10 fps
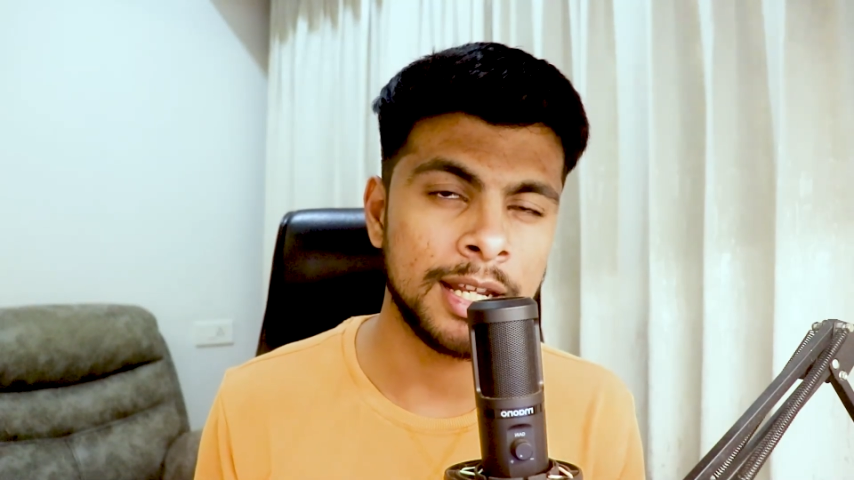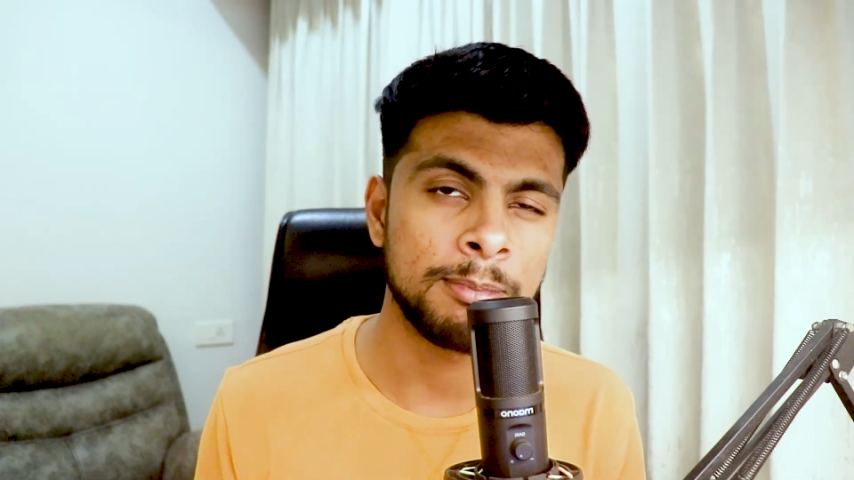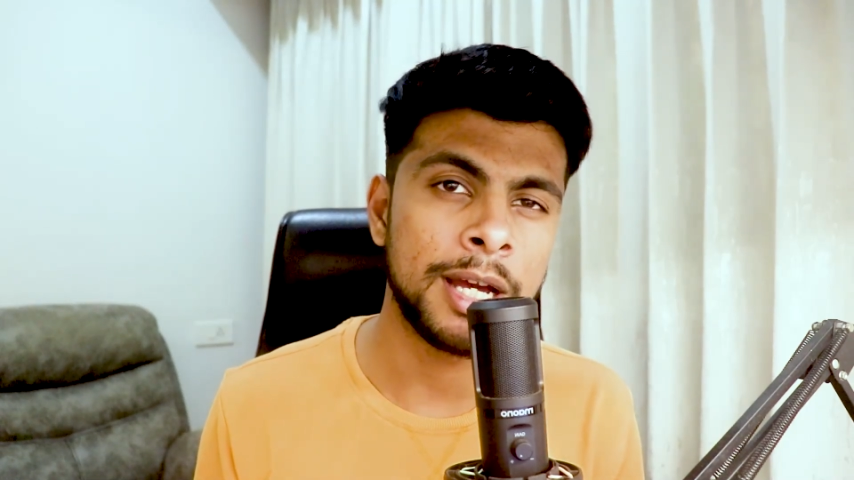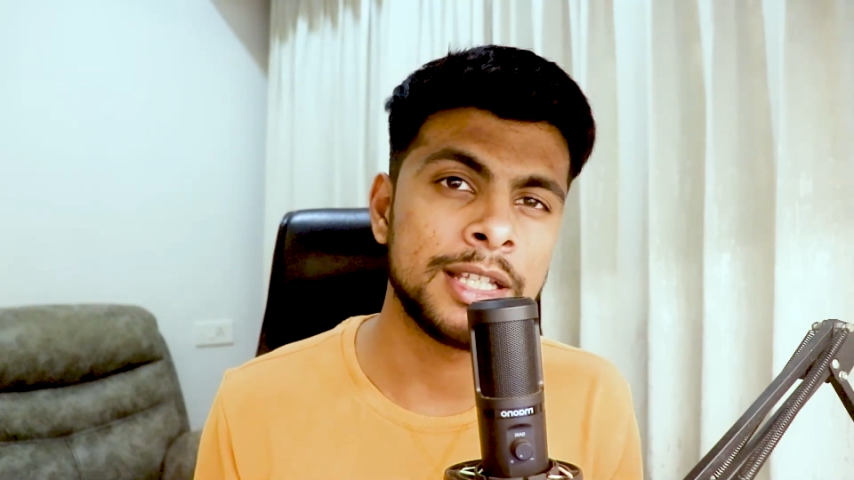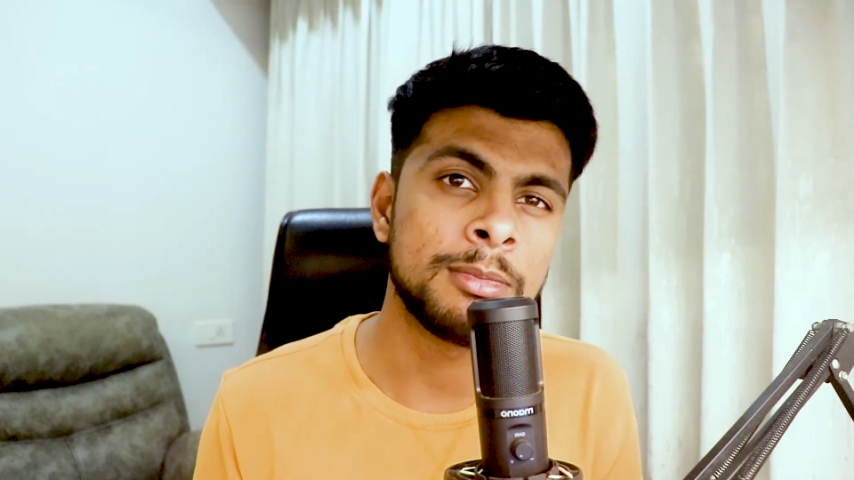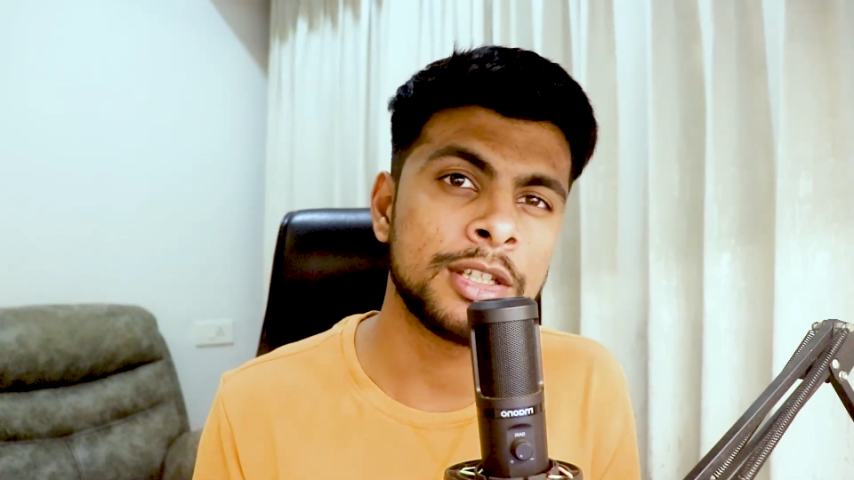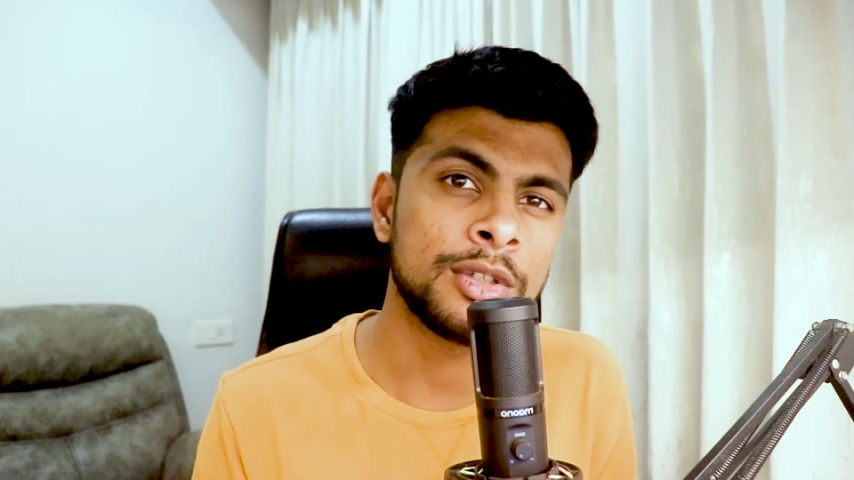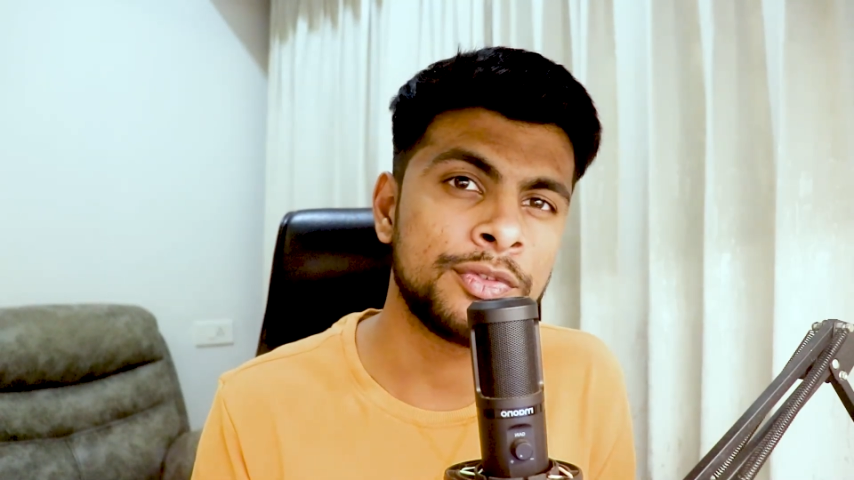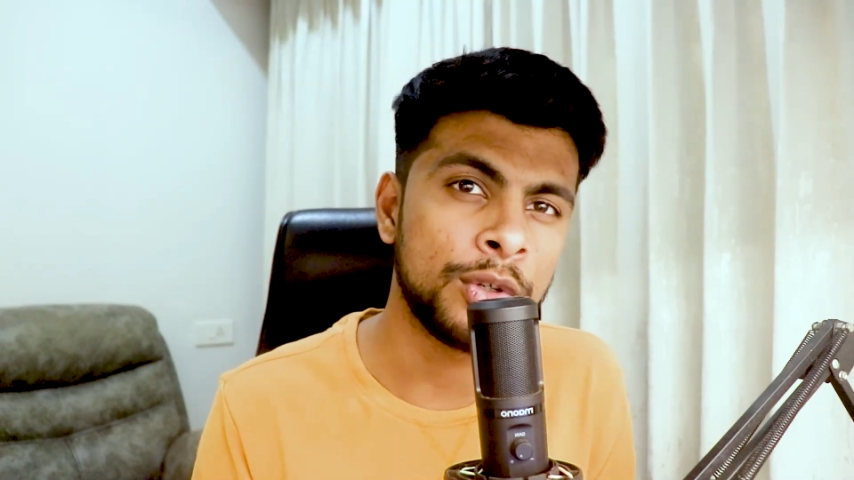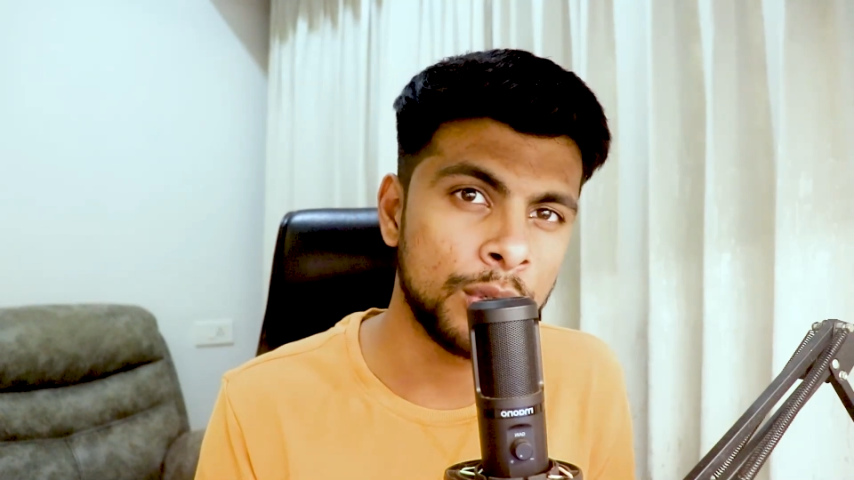And by the month
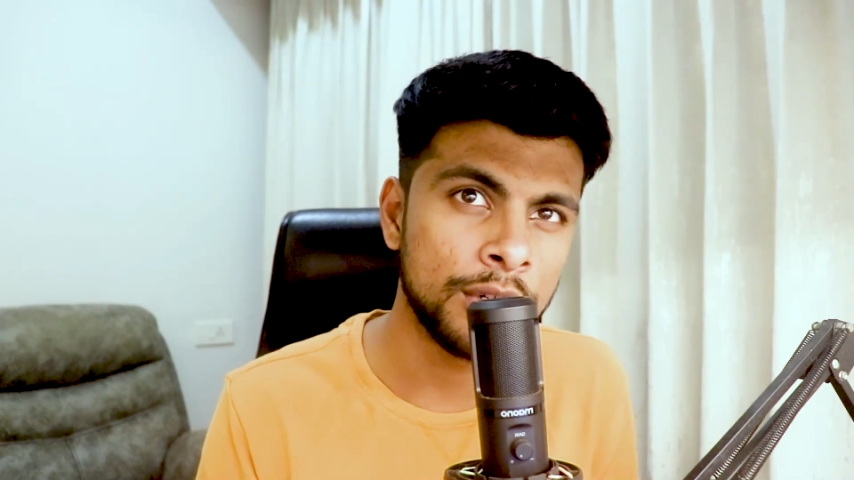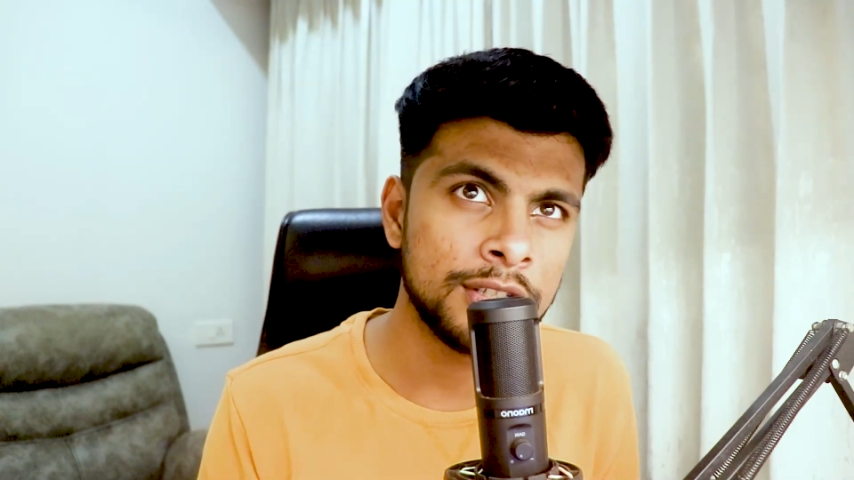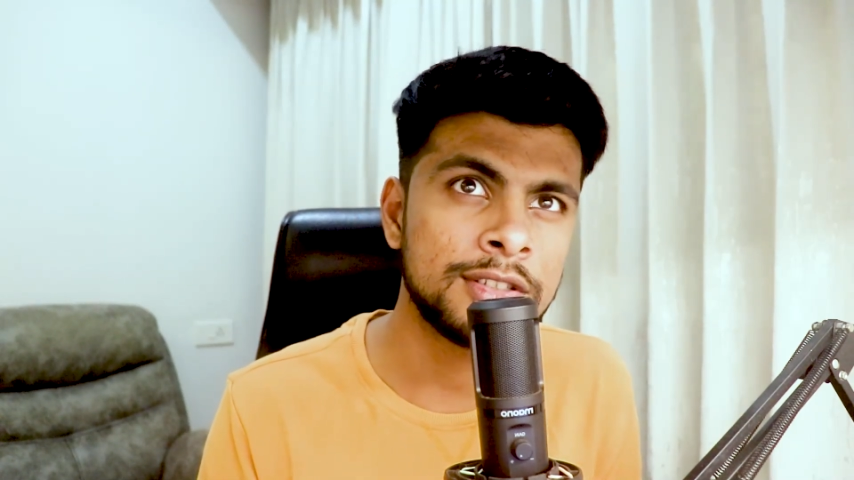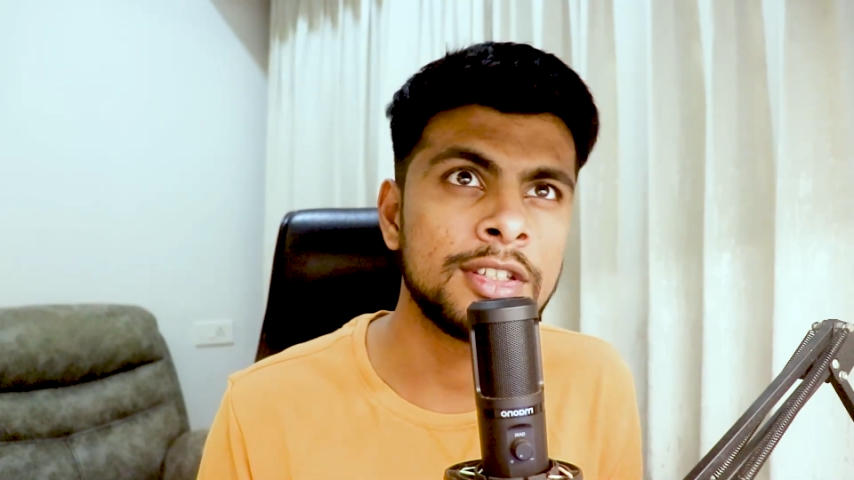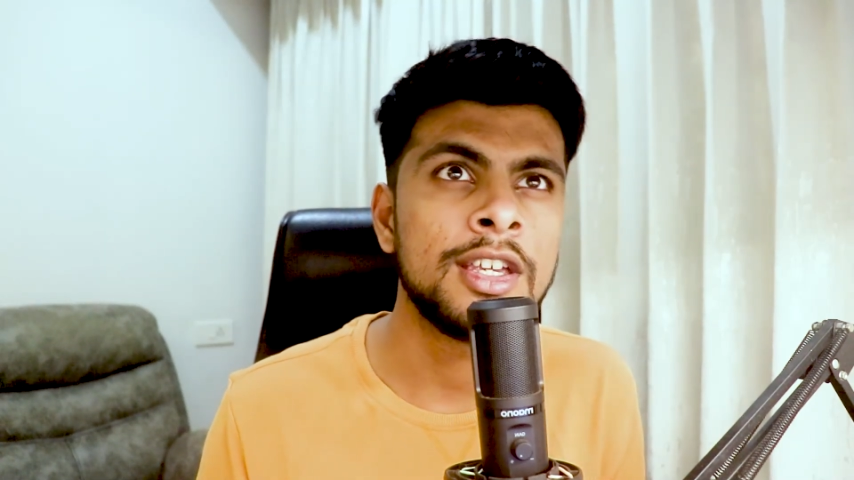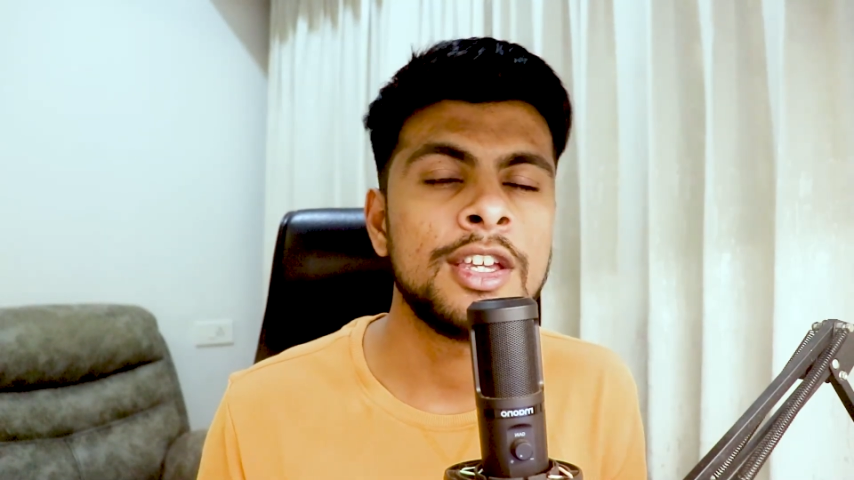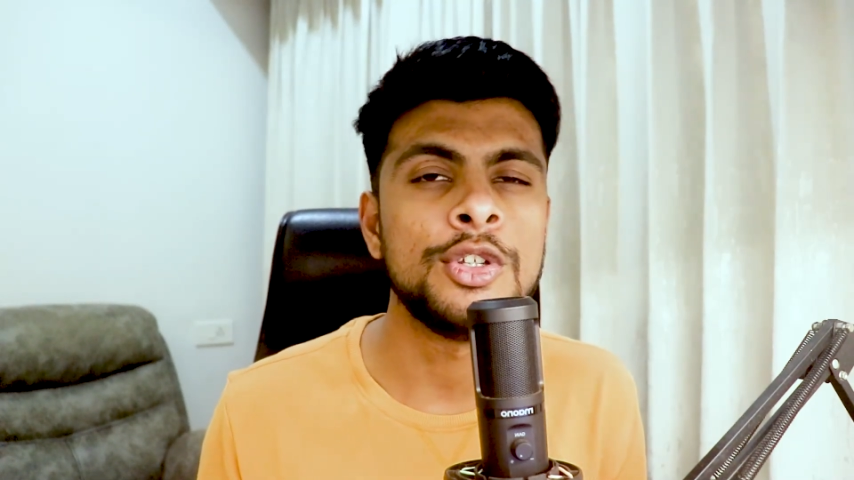of August,